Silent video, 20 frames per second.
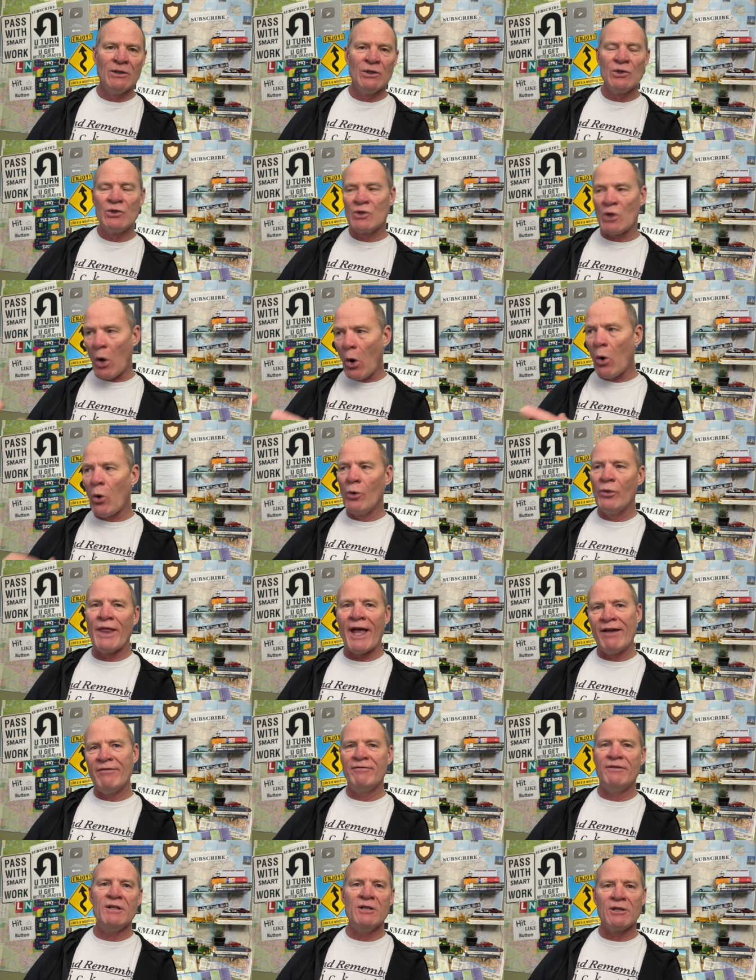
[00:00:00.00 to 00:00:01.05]
to hold
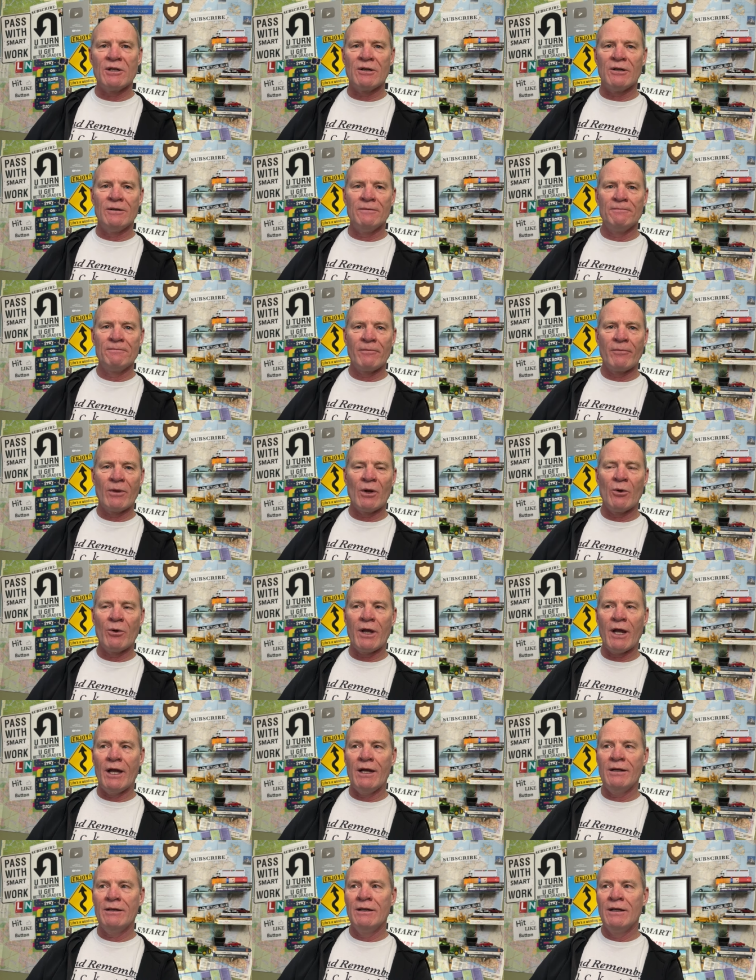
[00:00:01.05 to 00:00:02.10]
that vehicle.
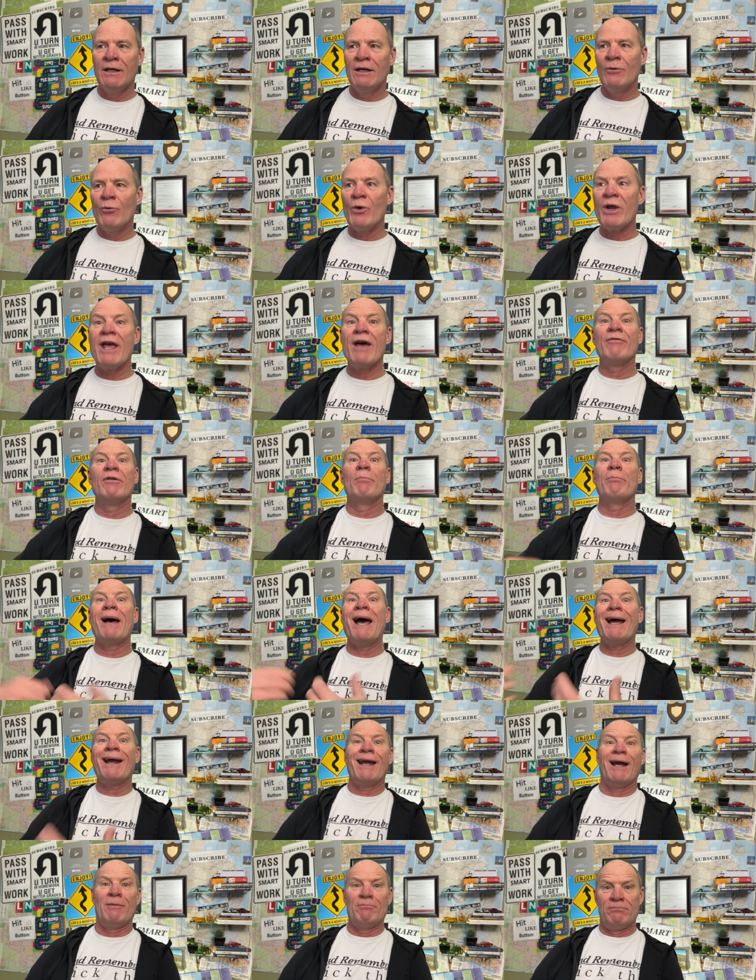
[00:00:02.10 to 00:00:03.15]
Okay, we have a
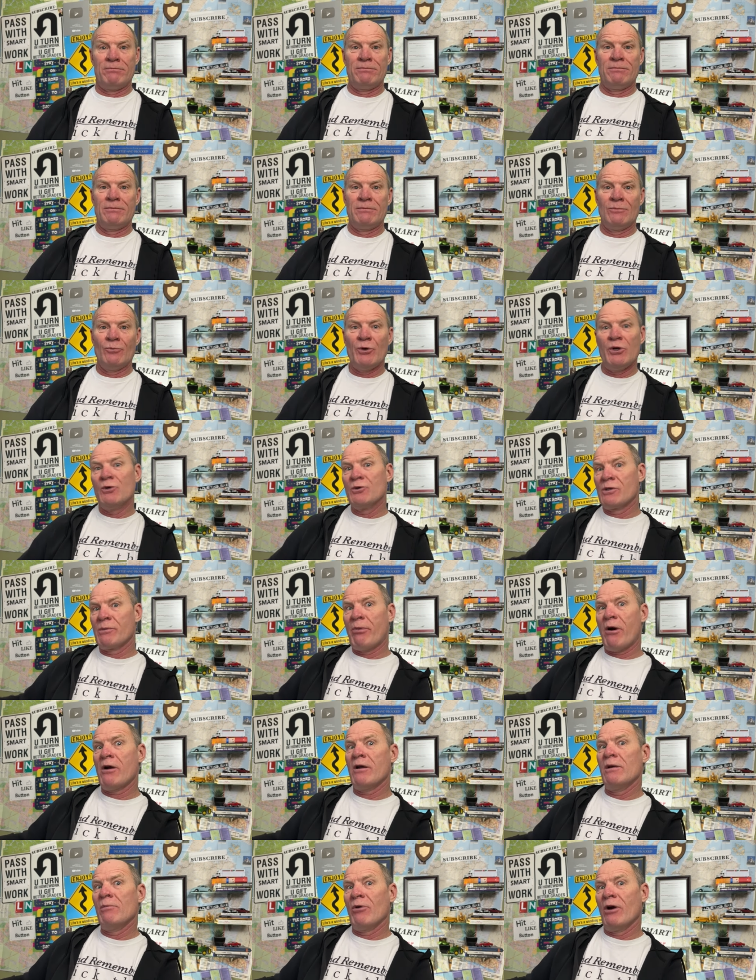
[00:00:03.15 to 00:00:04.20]
backup. We use the
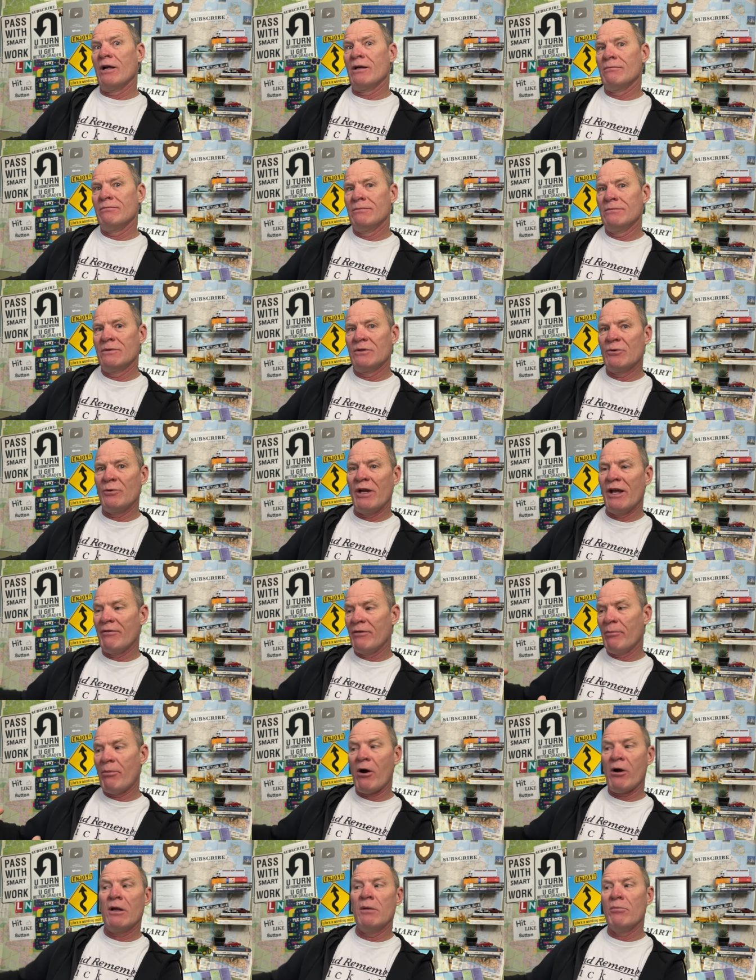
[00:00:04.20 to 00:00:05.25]
parking brake. So we have the
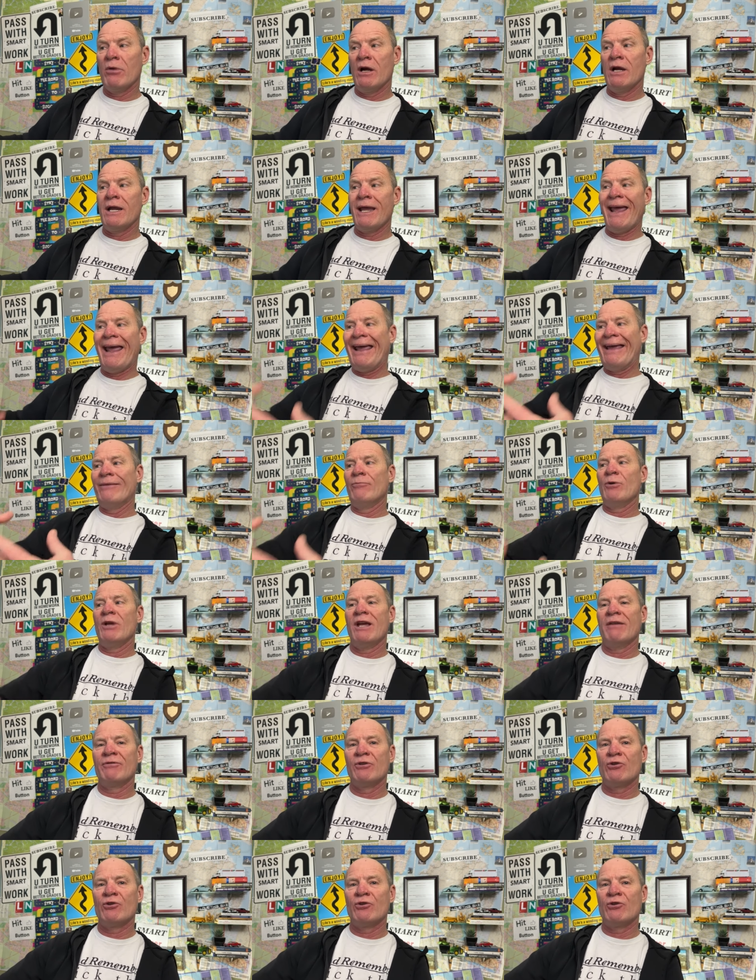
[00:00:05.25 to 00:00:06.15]
parking brake and we have the